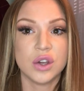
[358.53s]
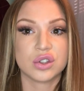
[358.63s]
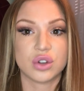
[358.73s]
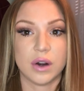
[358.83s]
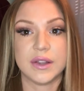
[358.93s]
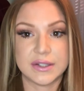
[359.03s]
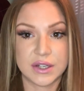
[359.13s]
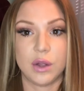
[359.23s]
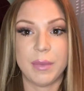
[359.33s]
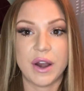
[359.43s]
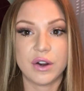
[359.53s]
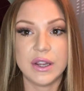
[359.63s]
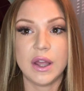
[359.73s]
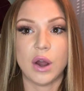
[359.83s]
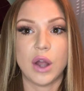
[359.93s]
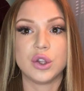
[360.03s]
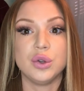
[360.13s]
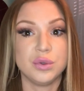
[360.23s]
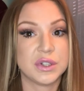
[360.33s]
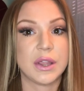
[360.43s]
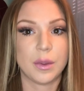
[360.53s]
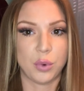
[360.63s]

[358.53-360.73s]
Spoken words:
Charlottetilbury using the